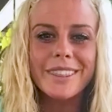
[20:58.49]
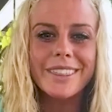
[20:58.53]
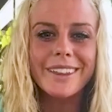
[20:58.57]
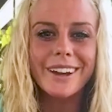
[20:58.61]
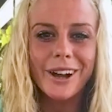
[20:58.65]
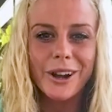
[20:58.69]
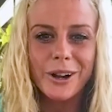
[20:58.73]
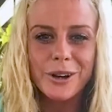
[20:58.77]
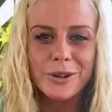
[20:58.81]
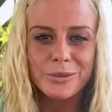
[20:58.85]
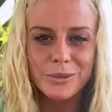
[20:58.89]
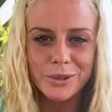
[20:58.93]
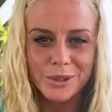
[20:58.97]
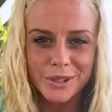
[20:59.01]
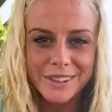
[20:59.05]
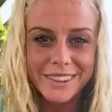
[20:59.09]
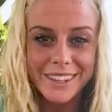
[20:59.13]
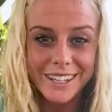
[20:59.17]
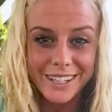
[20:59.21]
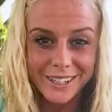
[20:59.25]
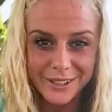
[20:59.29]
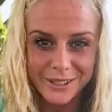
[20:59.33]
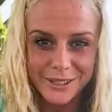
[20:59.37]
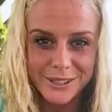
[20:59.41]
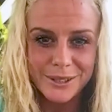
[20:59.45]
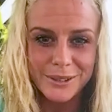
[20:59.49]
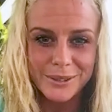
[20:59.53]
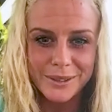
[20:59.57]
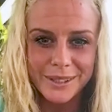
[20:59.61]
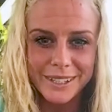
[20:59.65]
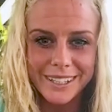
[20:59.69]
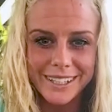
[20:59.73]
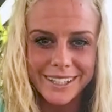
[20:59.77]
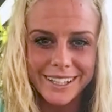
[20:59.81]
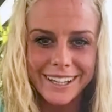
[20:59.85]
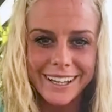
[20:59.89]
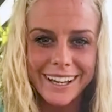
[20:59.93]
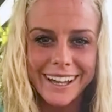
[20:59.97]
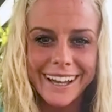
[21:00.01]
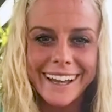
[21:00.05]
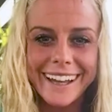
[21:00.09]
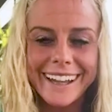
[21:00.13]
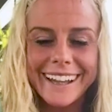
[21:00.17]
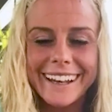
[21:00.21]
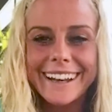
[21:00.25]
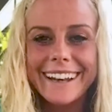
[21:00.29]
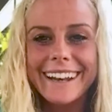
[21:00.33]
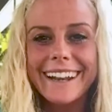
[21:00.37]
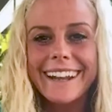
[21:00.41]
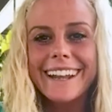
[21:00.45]
the hard work that you're doing,
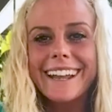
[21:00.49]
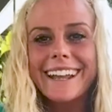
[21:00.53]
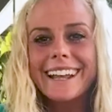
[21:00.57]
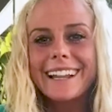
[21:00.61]
and